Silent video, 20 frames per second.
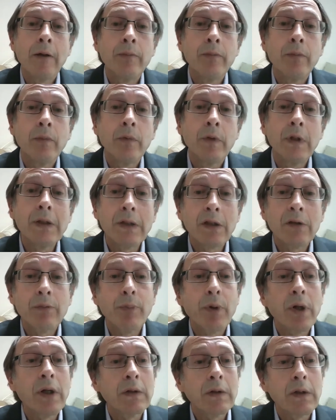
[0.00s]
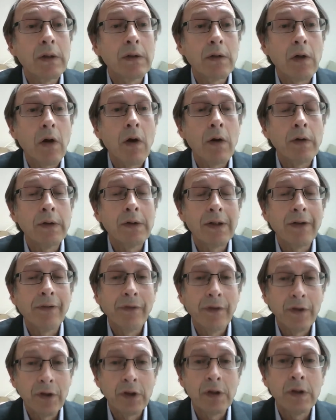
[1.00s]
these experiences aren't
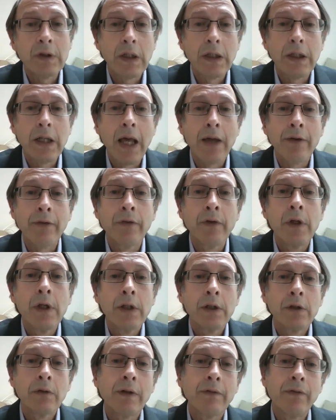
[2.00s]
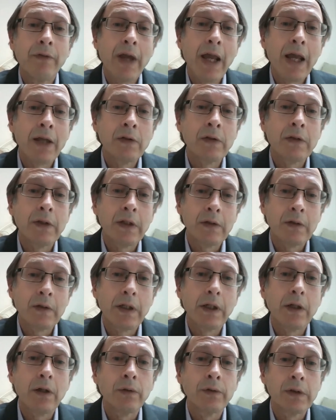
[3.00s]
sufficient enough to advance their
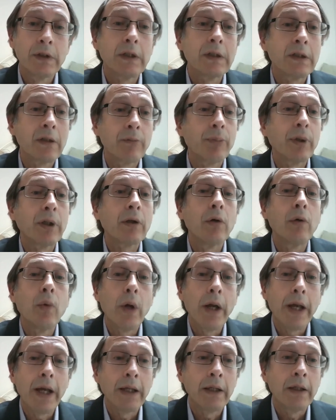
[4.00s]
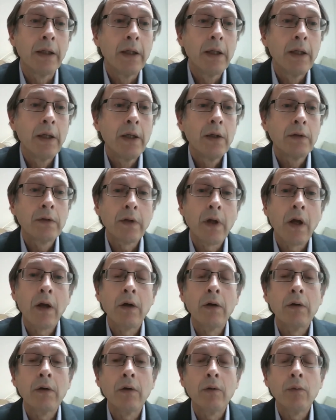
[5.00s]
skills in a typical way.
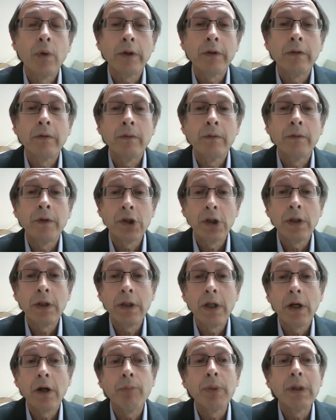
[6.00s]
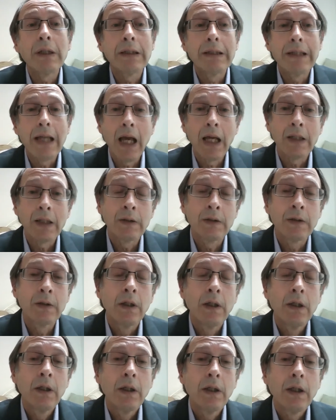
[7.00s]
So what vision therapy does
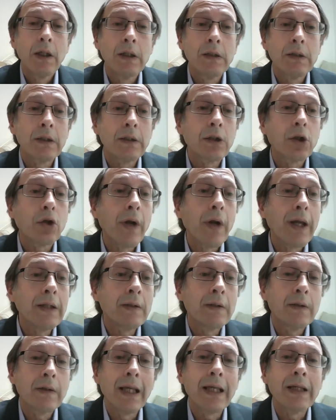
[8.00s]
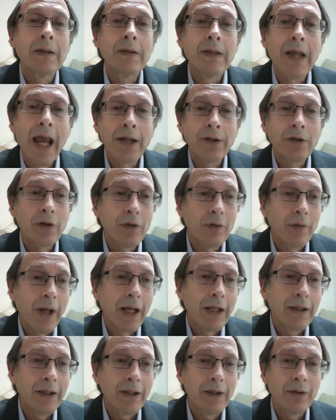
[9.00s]
is it creates
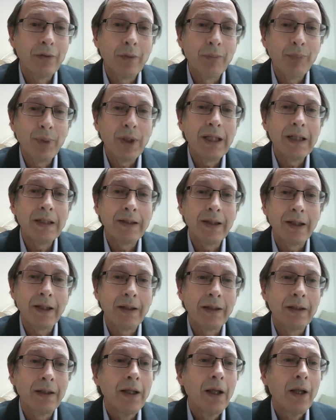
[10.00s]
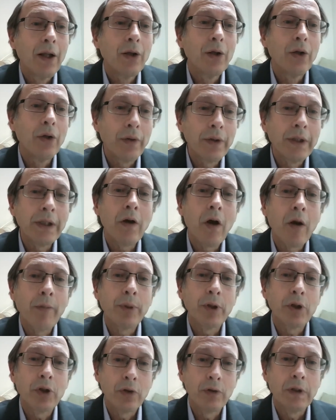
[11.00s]
exaggerated, repeated learning
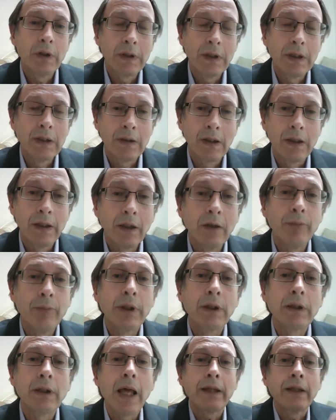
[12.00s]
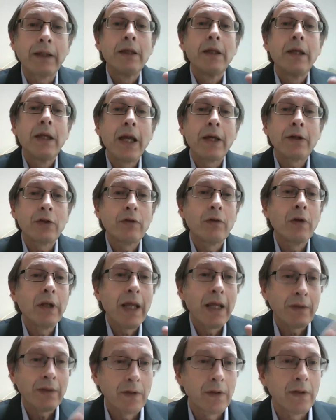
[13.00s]
opportunities, a little bit like extra
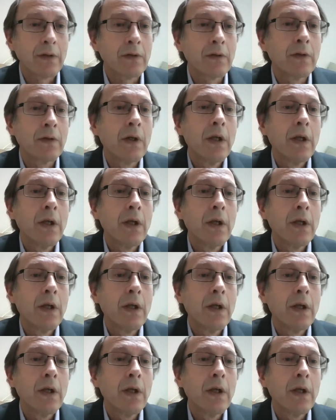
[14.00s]
lessons